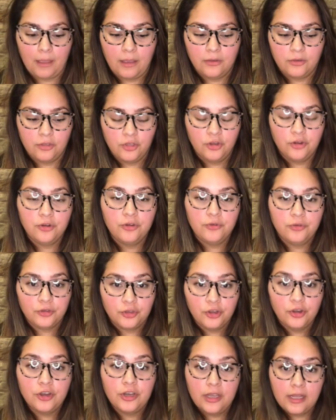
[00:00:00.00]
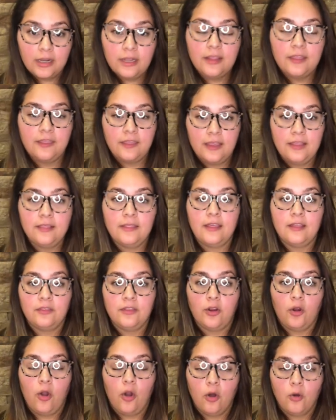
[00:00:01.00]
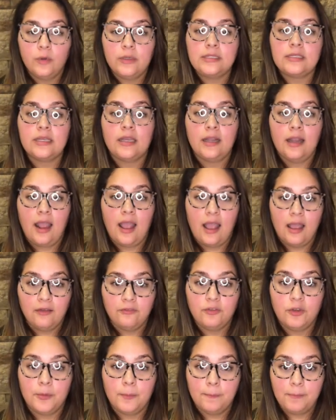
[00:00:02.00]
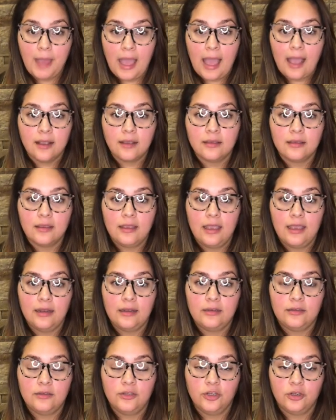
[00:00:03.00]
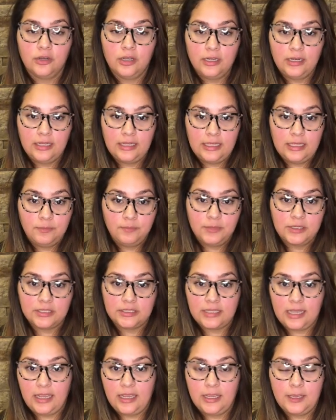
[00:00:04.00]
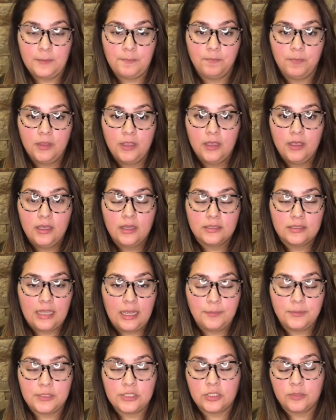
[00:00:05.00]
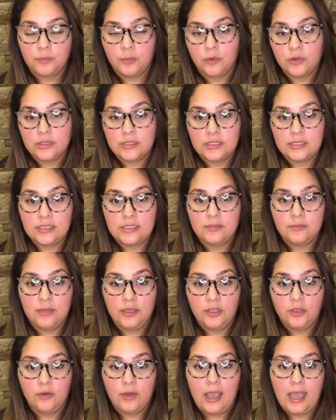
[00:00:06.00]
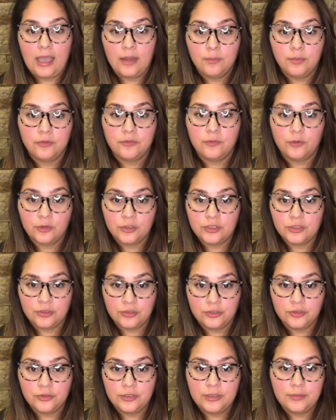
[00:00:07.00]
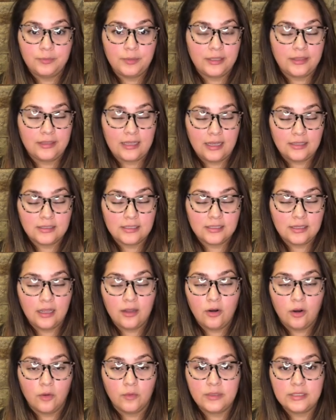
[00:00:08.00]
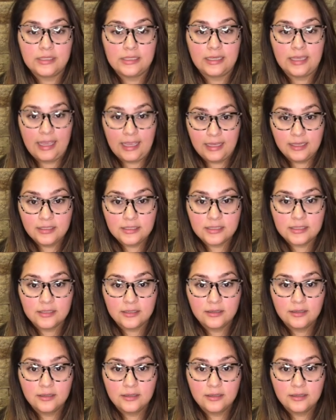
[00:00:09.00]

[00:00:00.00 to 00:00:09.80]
you're gonna think that they're always gonna have your back, and you're gonna keep the same type of support system that you had before surgery, but that's not always the case.